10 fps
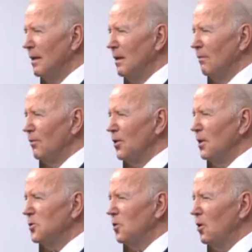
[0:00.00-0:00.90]
For
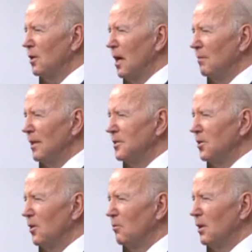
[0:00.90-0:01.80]
U.S. oil companies
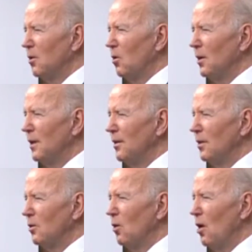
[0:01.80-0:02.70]
that are recording
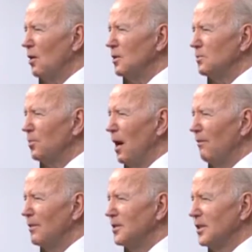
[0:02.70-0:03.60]
their largest
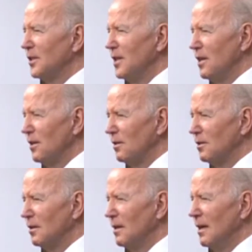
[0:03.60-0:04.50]
profits in
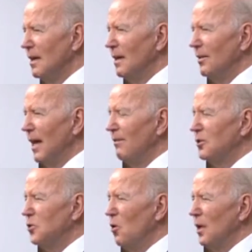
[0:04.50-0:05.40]
years, they have a
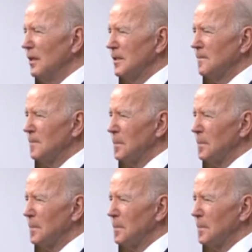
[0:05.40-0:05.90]
choice.